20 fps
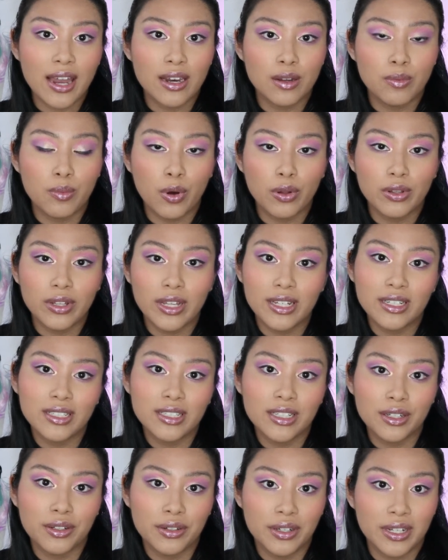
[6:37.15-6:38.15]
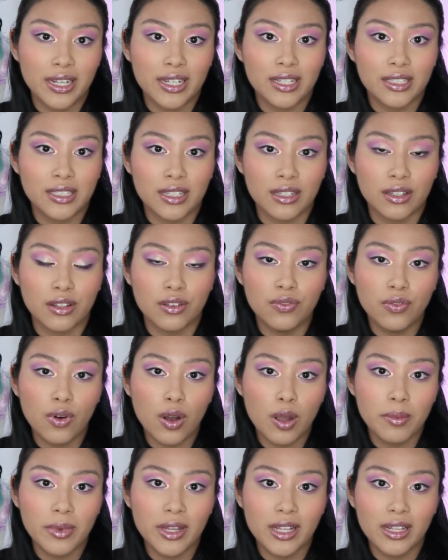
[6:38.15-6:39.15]
and emollient ingredients in the
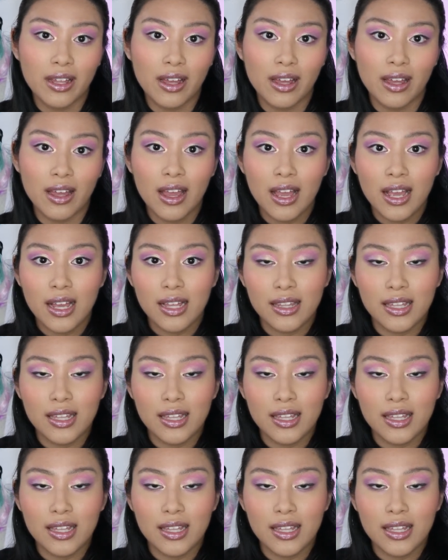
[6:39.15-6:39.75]
formula.